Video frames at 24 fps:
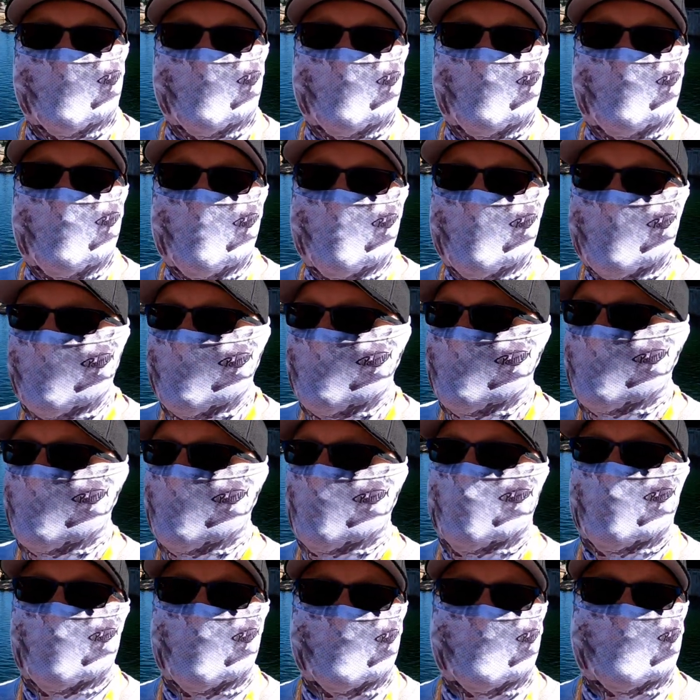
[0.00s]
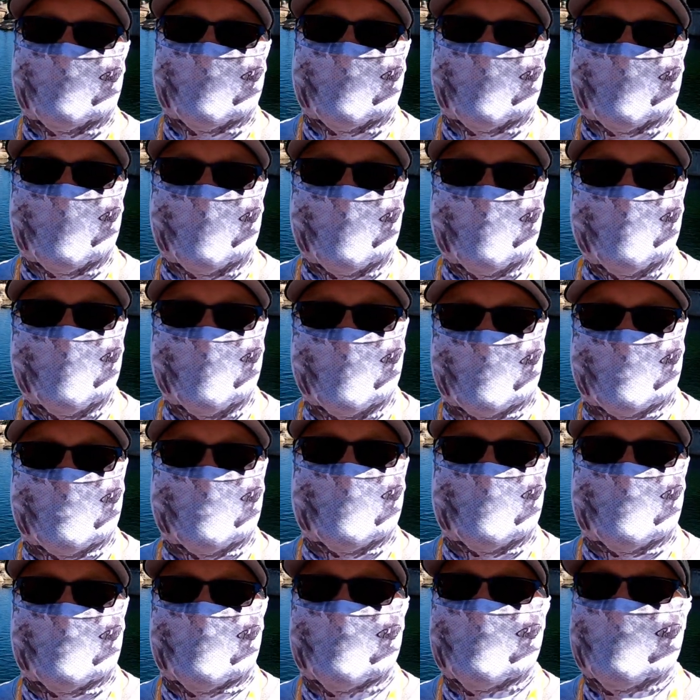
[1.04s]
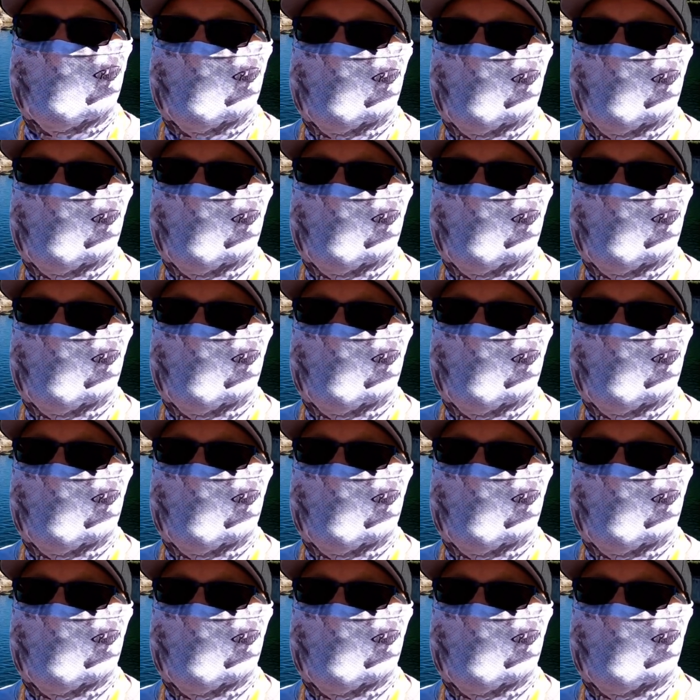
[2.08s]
you might not want to come this year.